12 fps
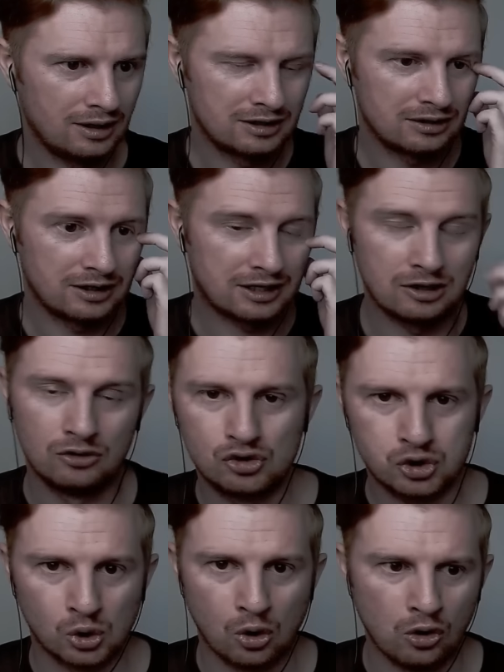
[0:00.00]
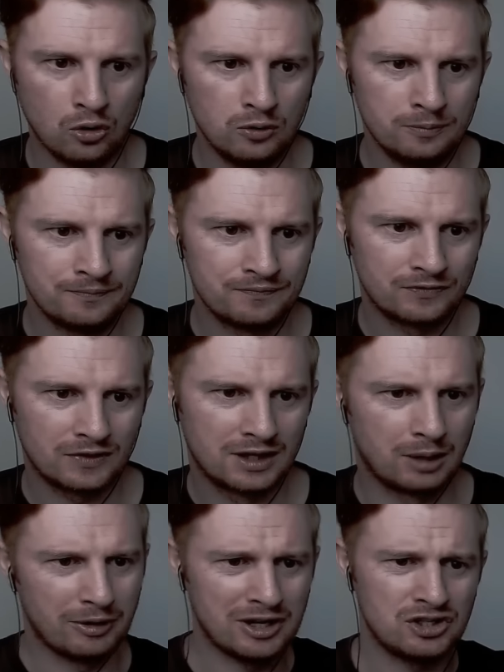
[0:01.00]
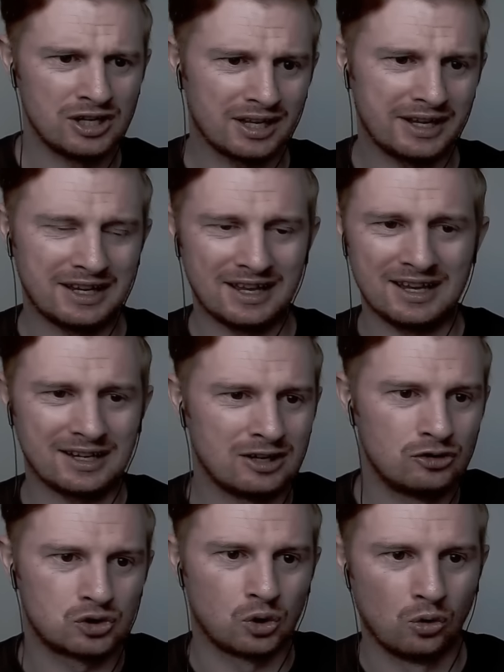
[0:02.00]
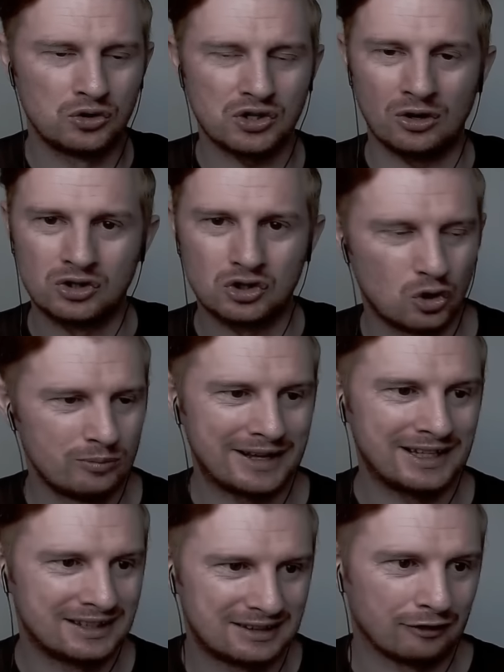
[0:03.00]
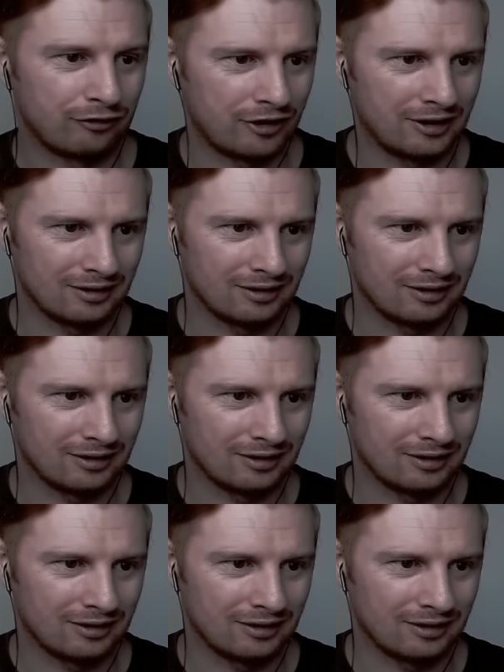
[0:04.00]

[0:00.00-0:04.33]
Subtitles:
The control, the way she like controls it on so many different